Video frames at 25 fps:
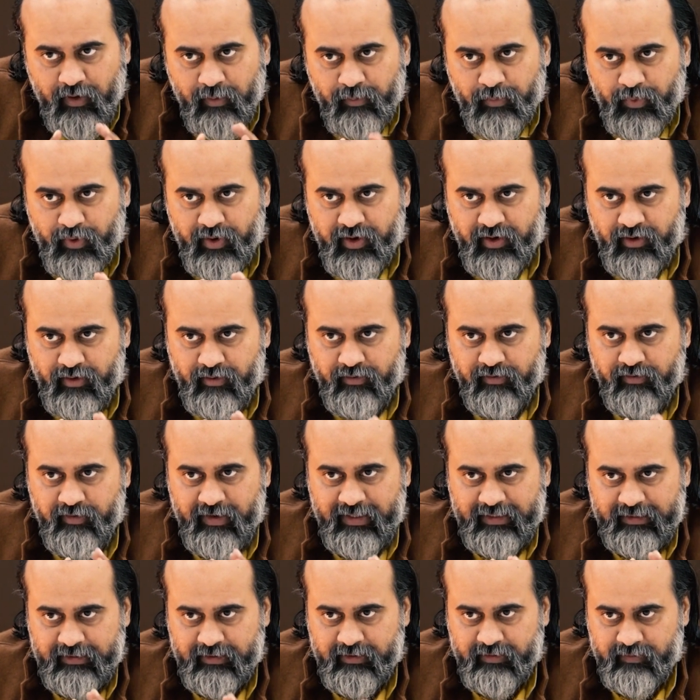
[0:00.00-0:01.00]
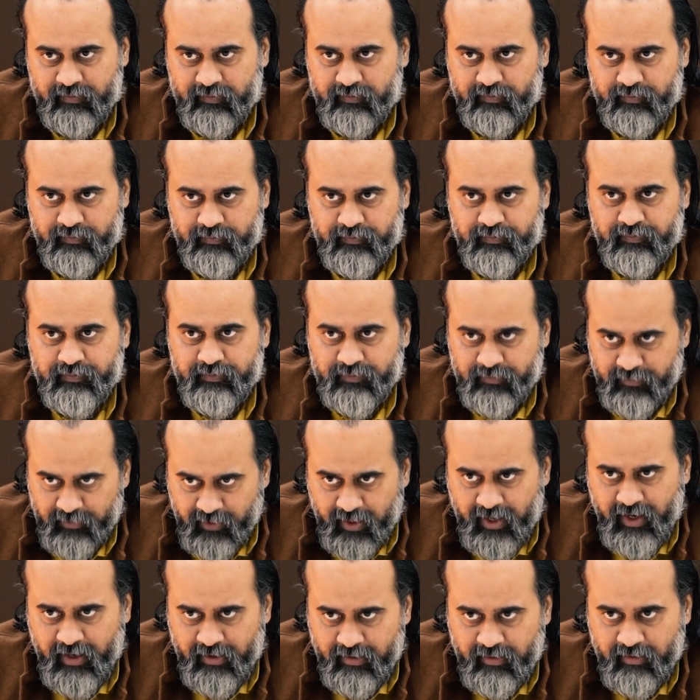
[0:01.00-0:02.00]
component of wealth,
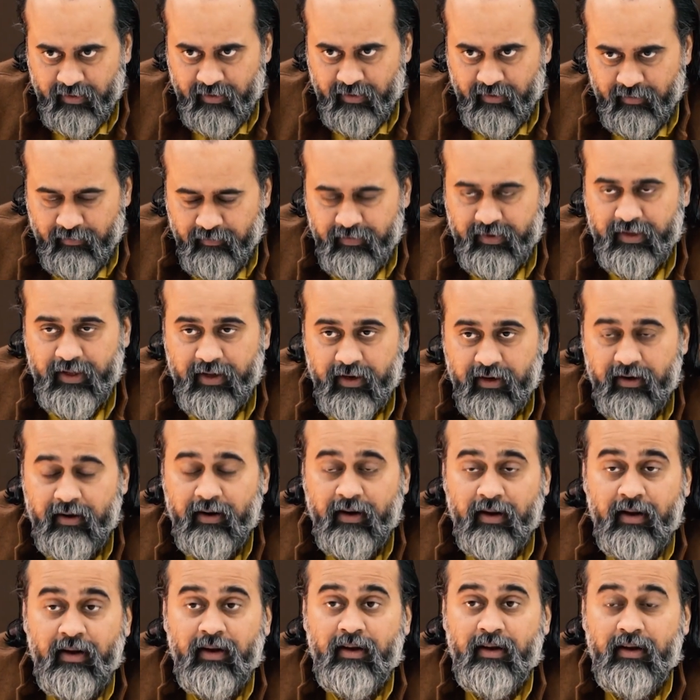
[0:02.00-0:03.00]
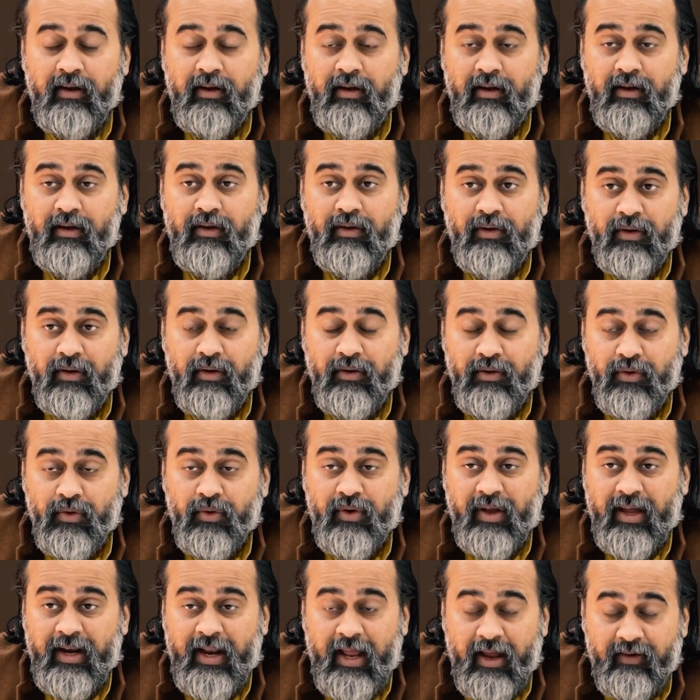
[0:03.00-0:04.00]
right? Whether you
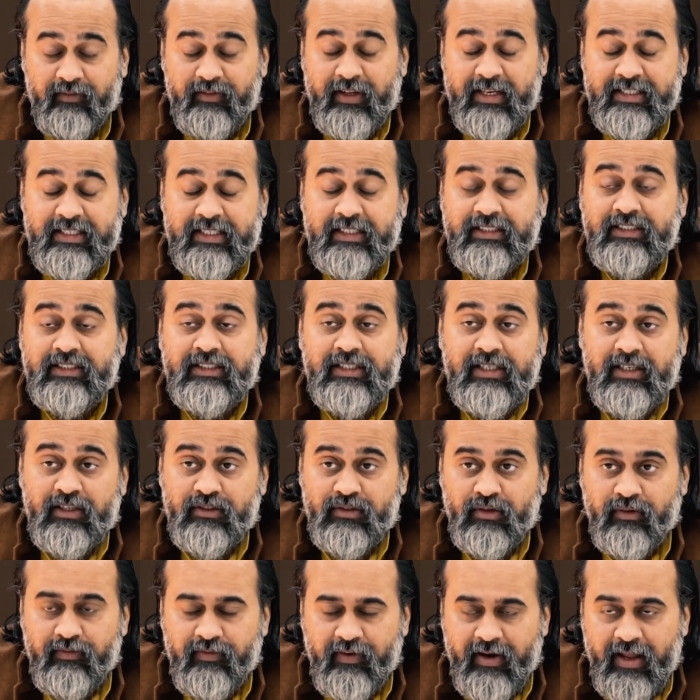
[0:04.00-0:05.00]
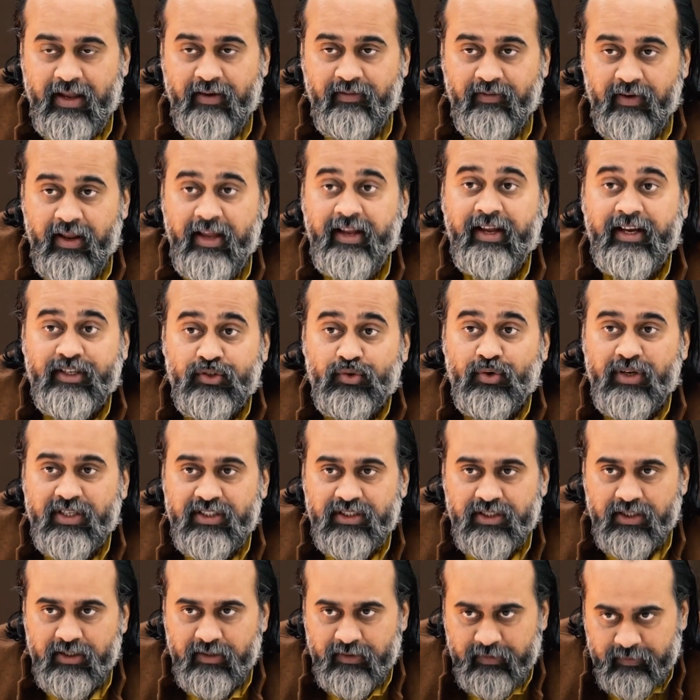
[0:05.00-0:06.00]
can have the essentials of life like
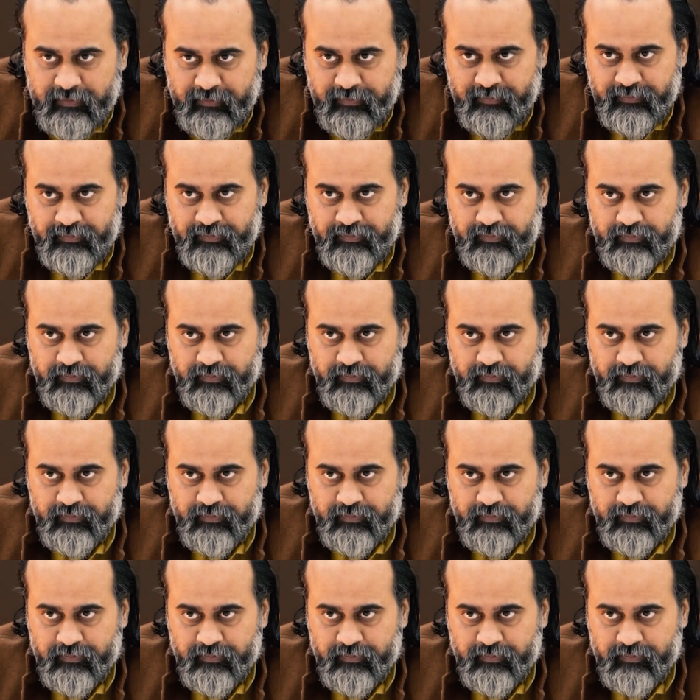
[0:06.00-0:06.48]
education,